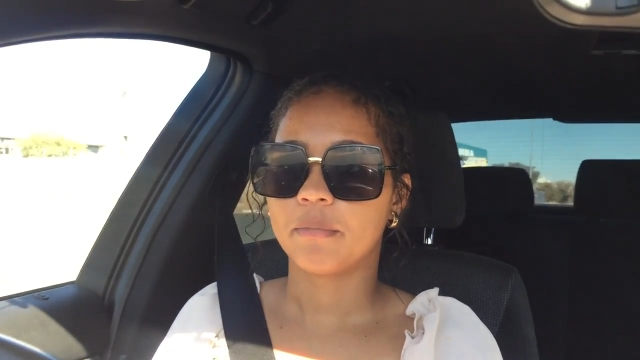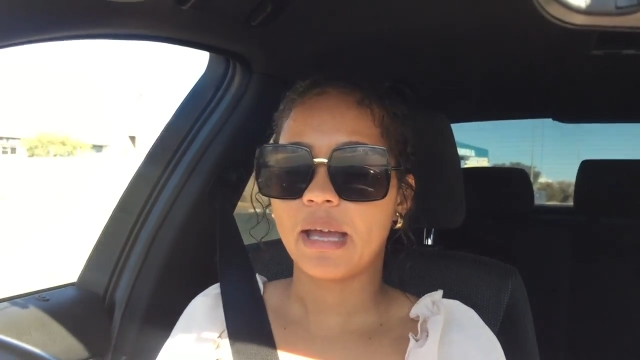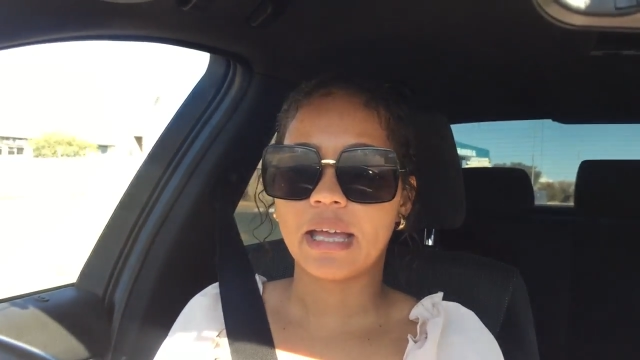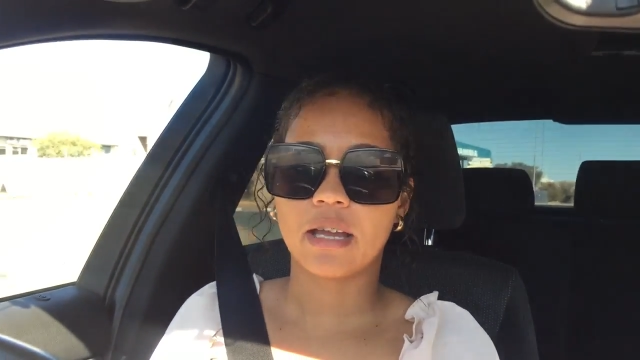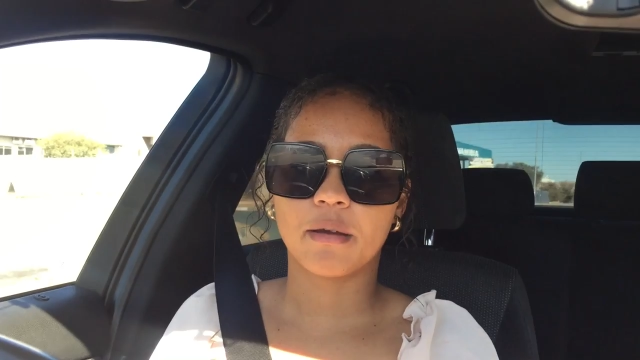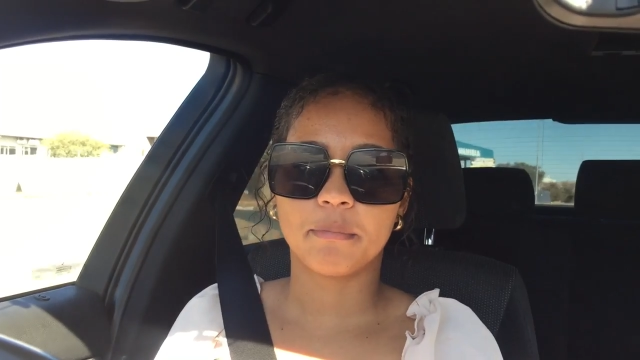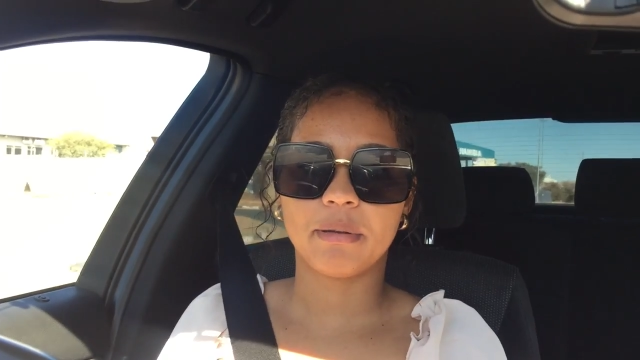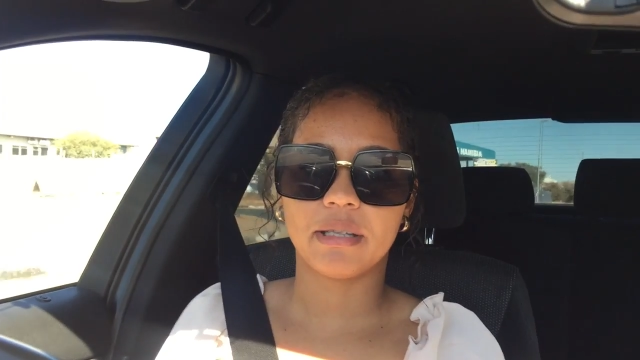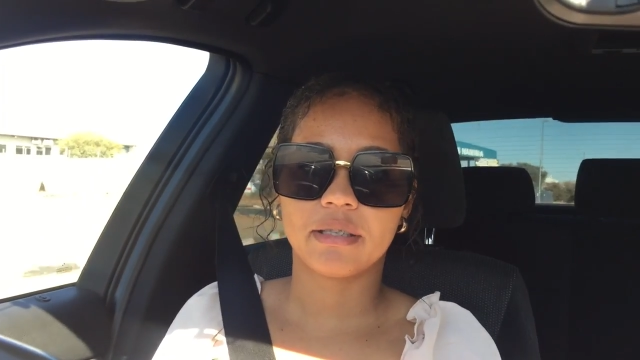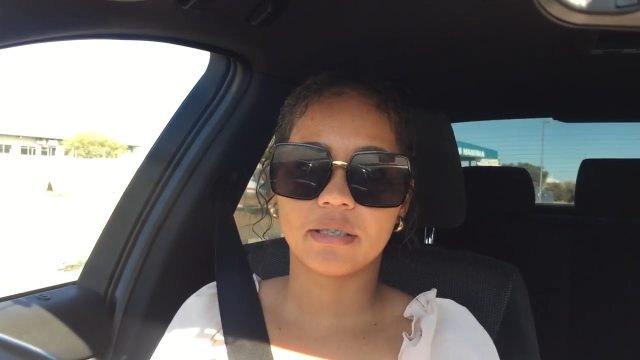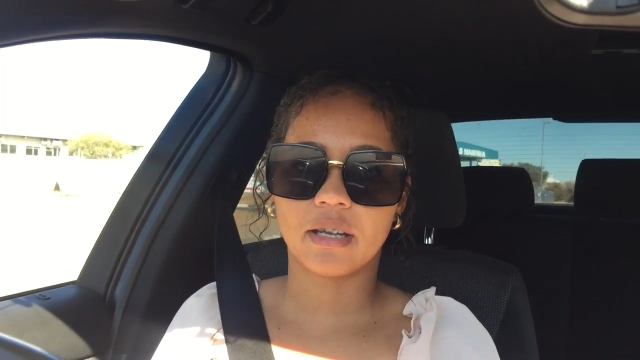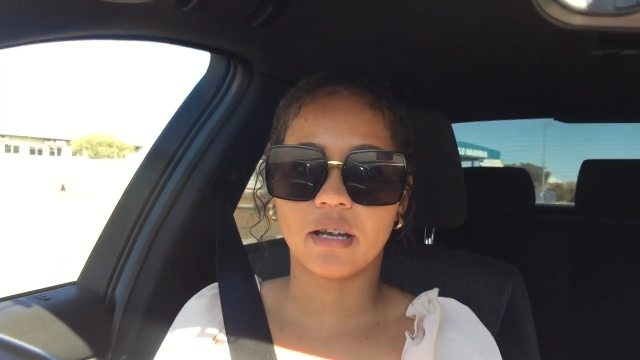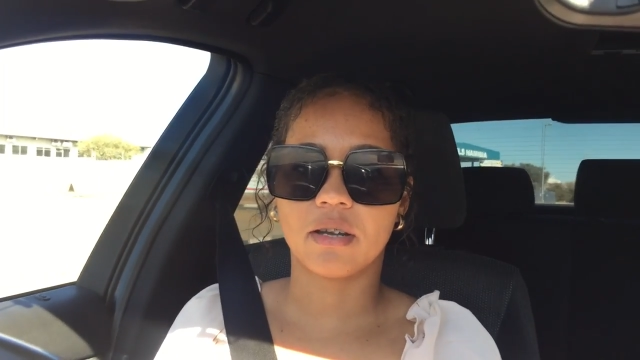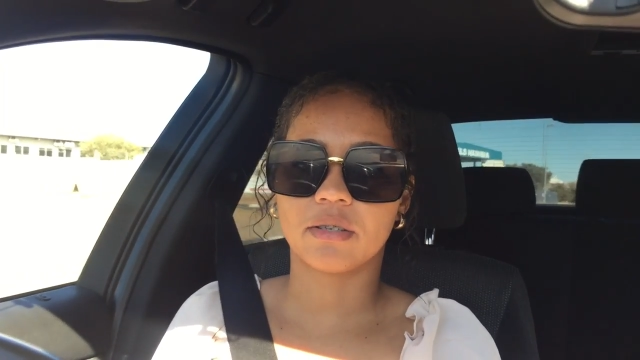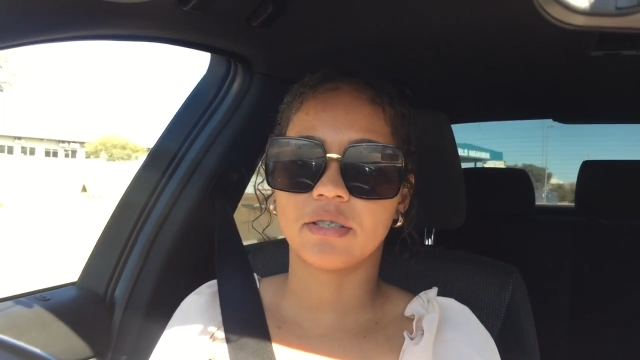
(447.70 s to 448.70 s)
buying a
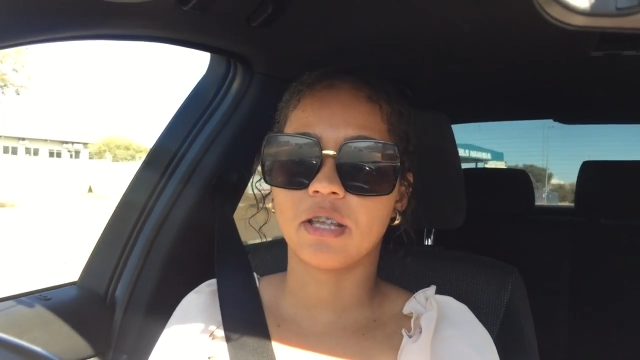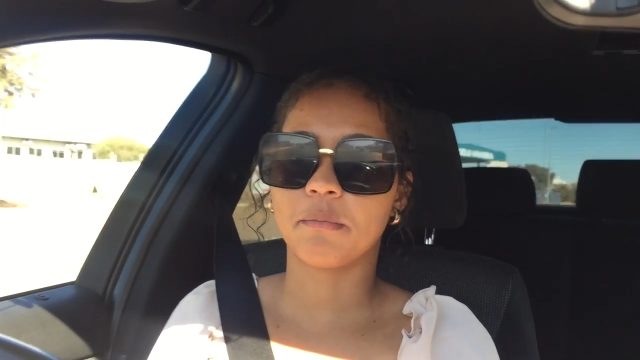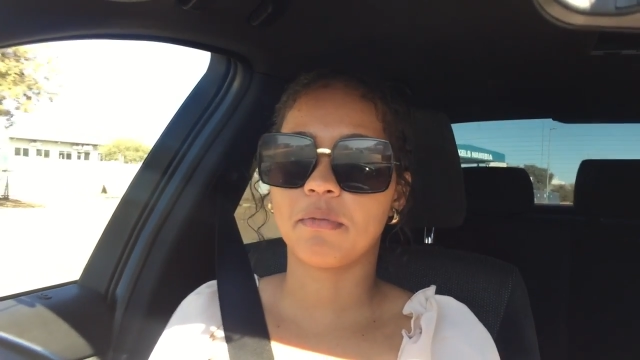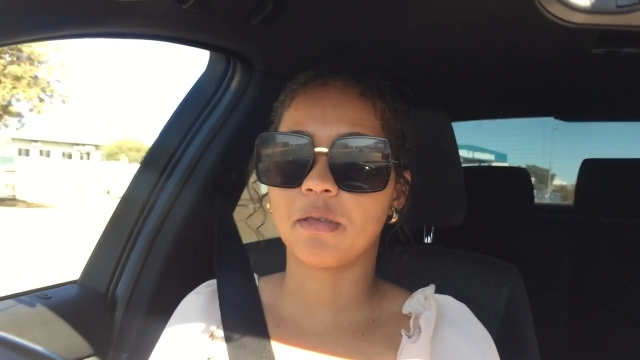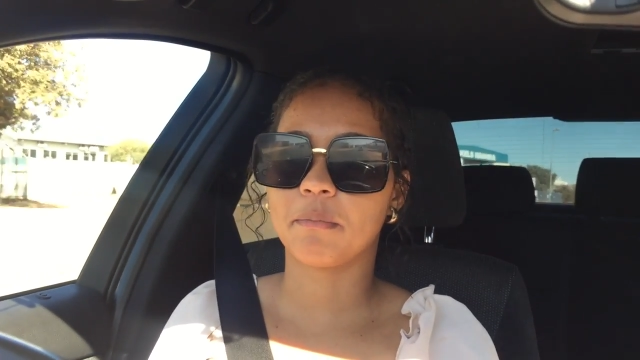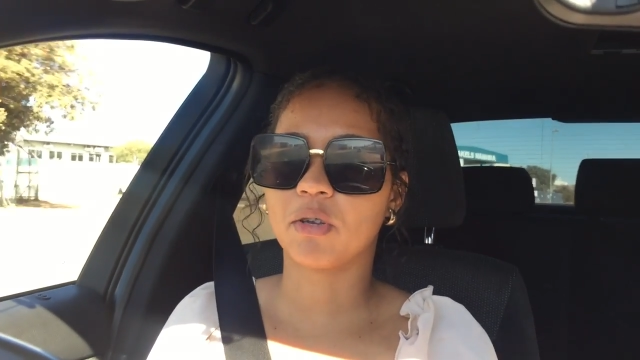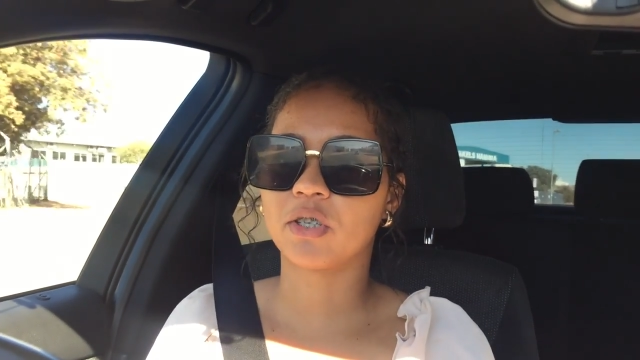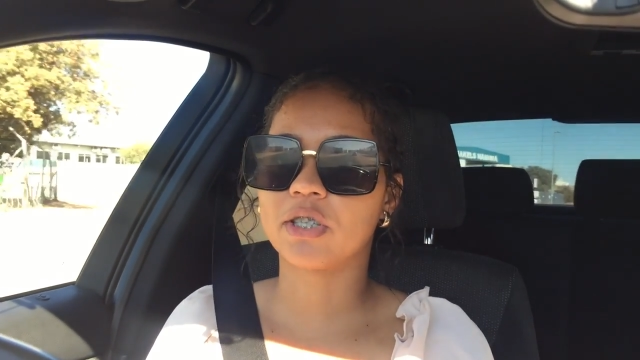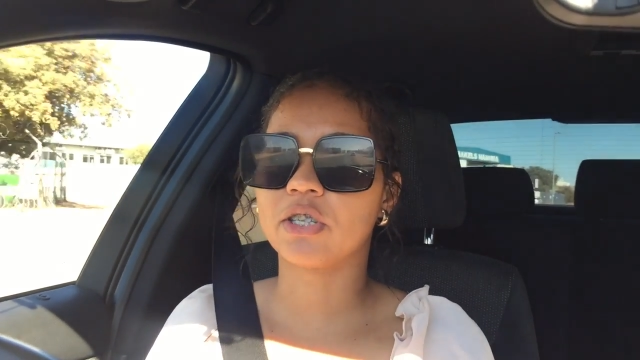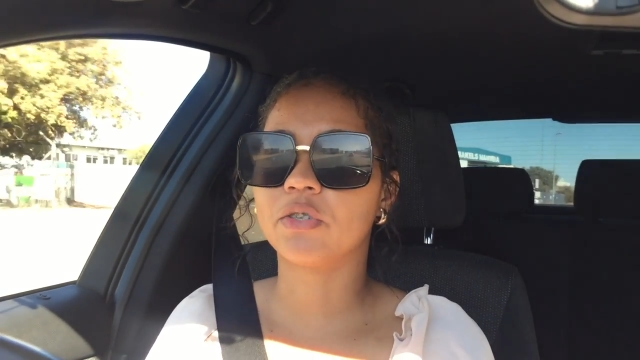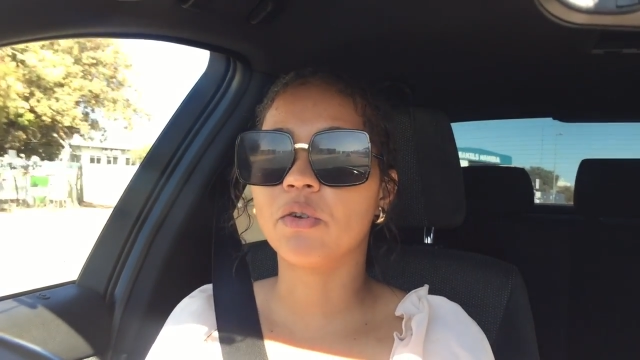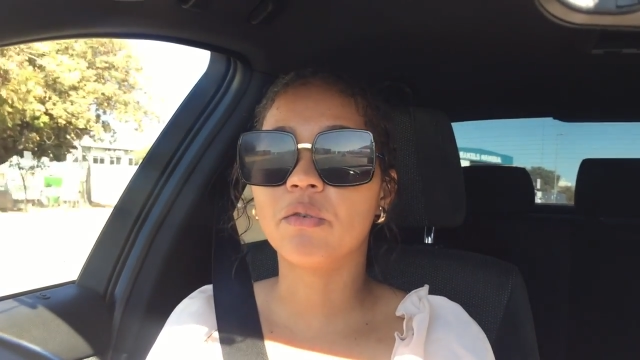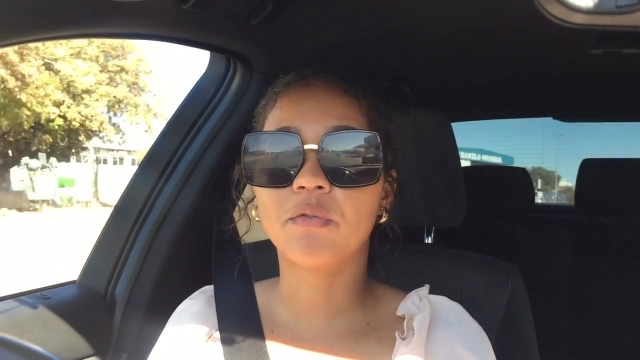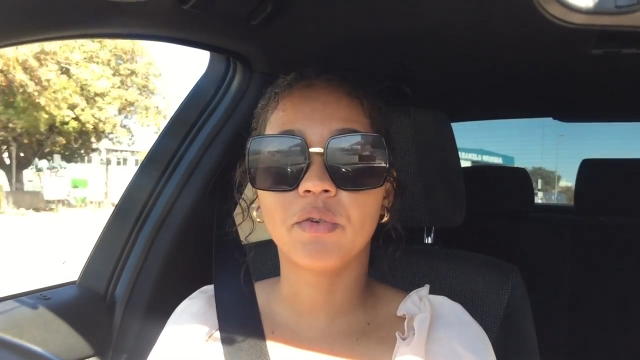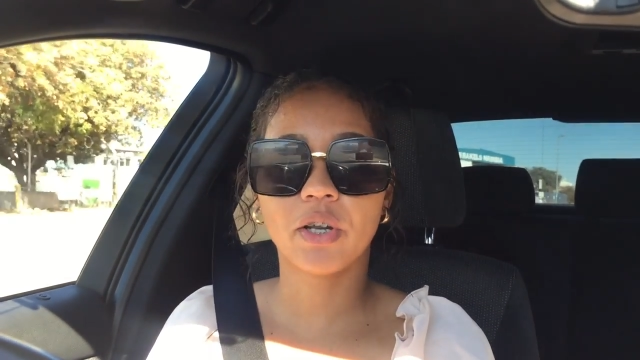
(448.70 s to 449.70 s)
pizza or something because there's
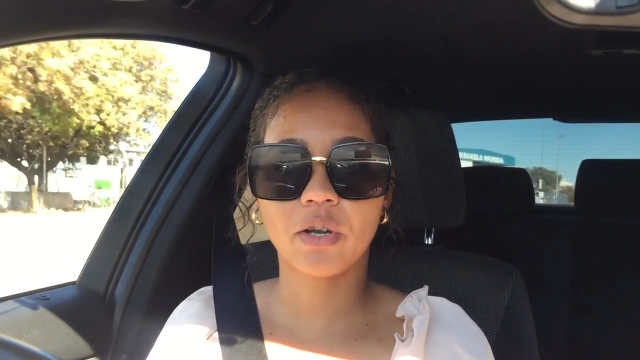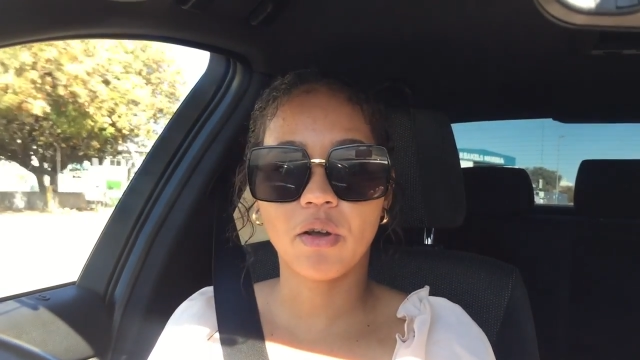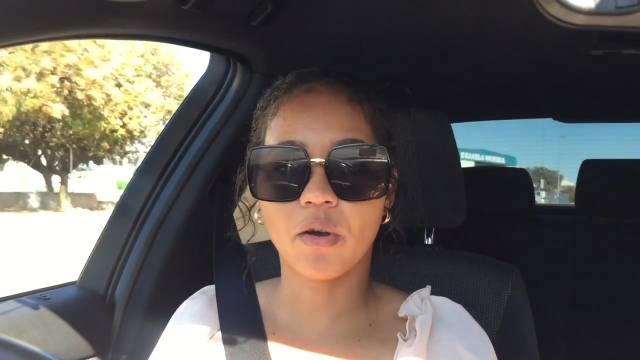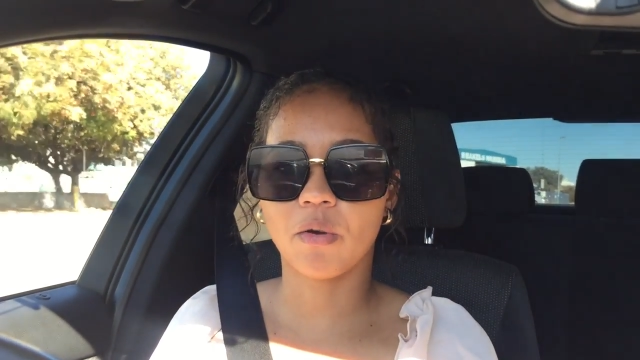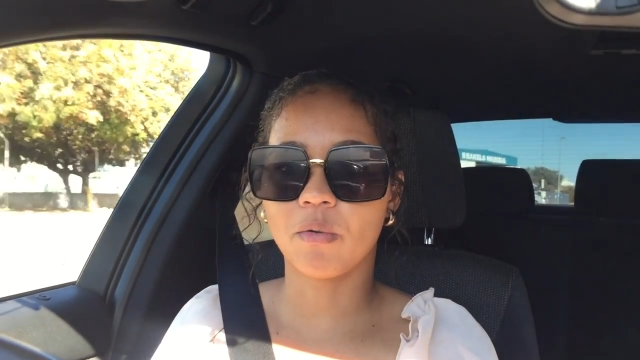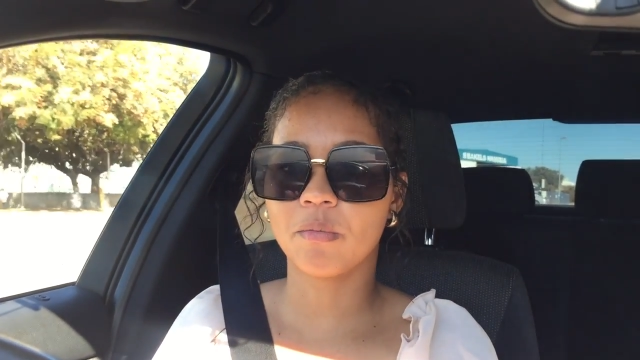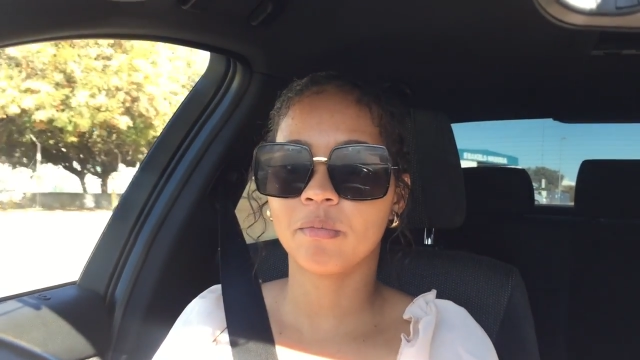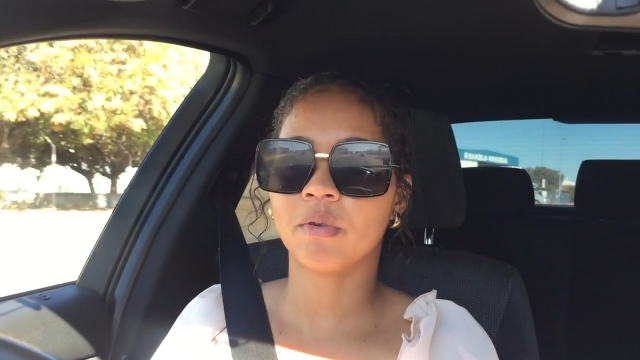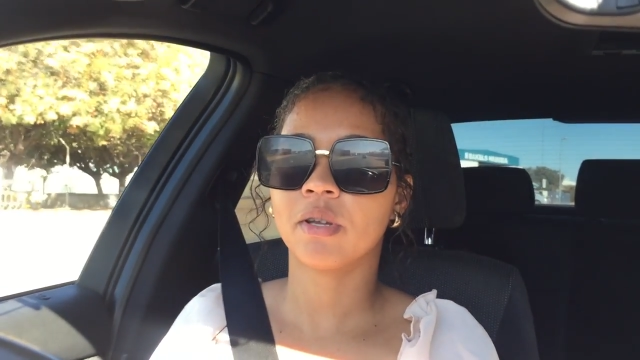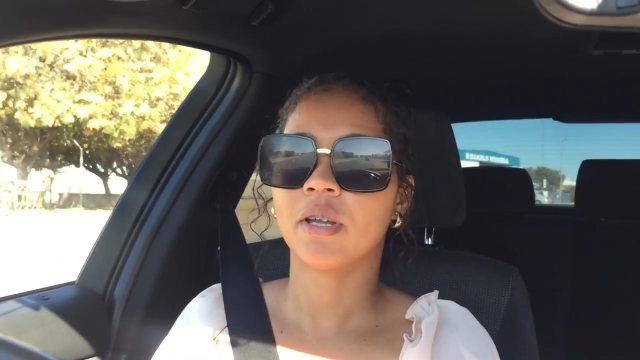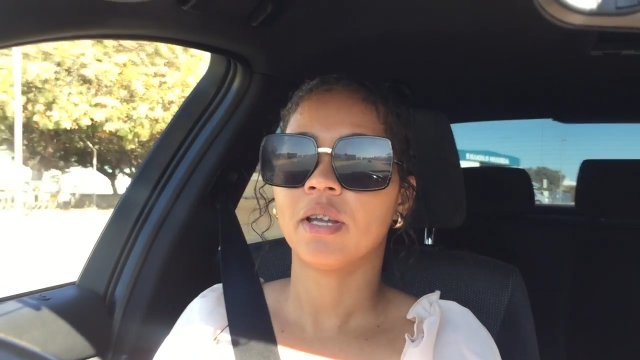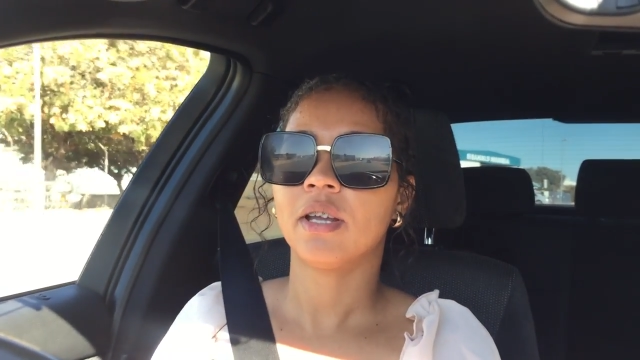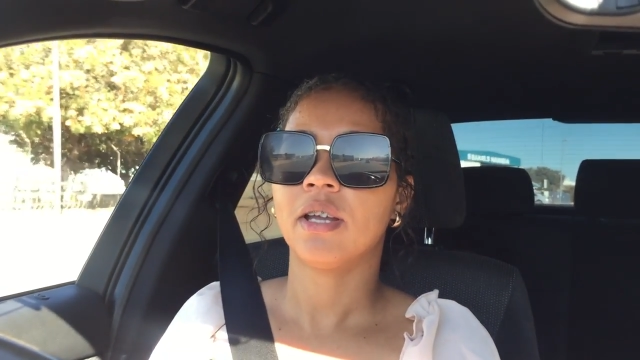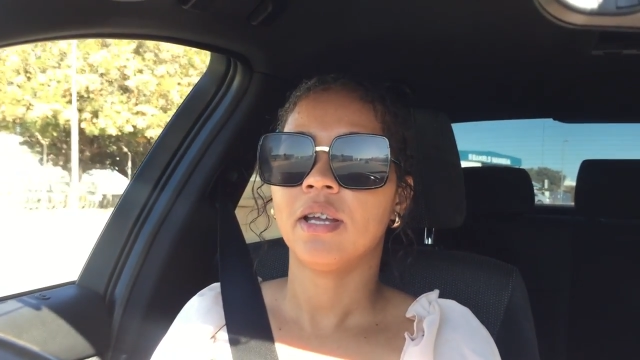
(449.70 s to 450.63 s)
no food at home.